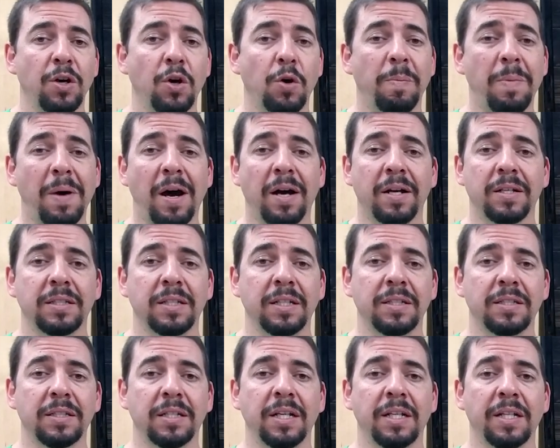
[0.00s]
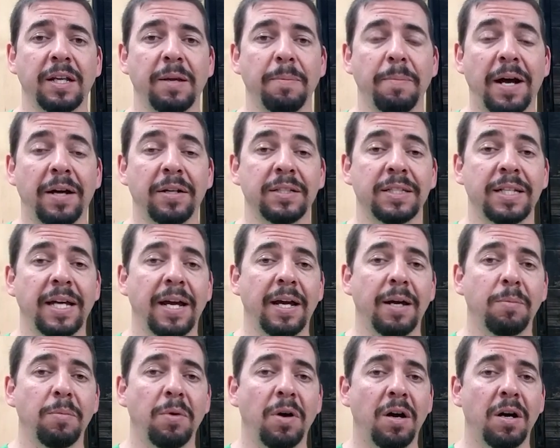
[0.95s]
box listed in the About tab
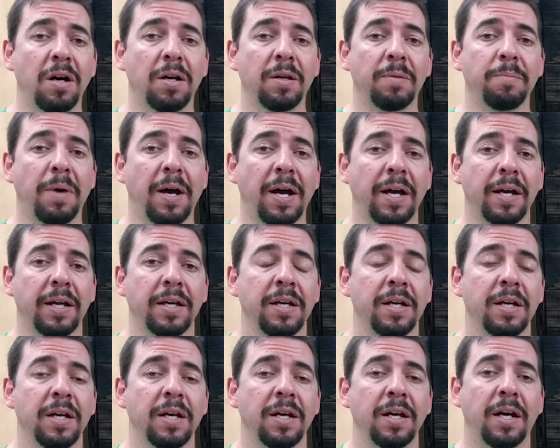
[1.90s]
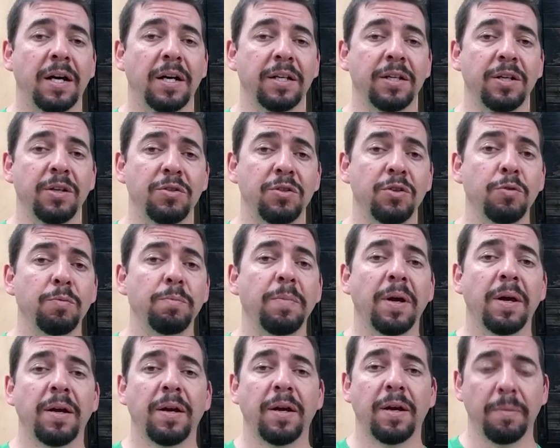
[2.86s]
on my YouTube
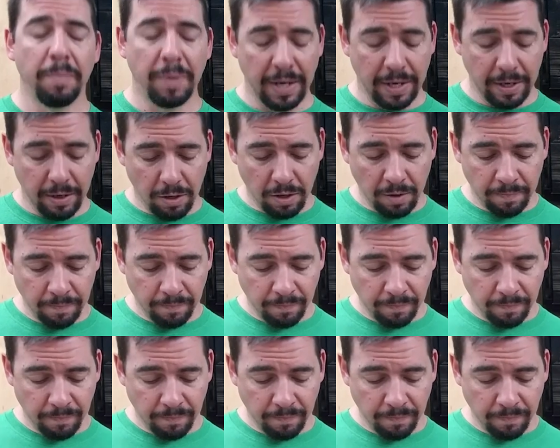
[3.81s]
banner,